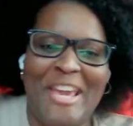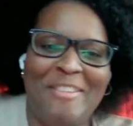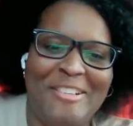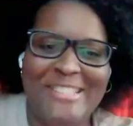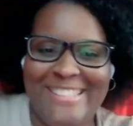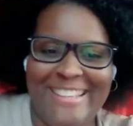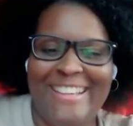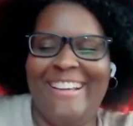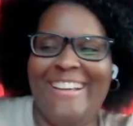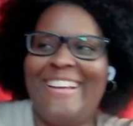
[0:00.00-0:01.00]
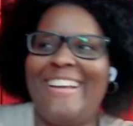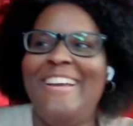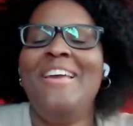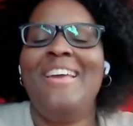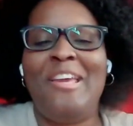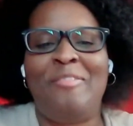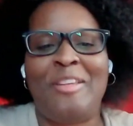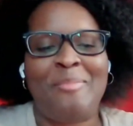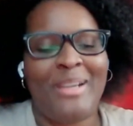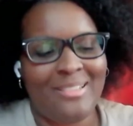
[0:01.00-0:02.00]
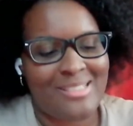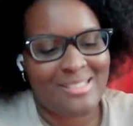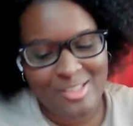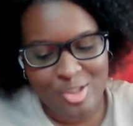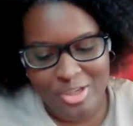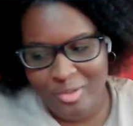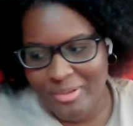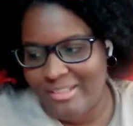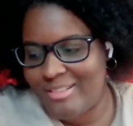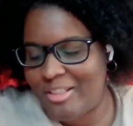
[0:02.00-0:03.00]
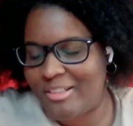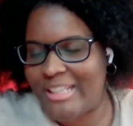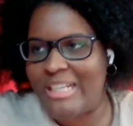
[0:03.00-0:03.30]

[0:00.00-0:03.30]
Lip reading: same OC. If anybody listens to Genoa, don't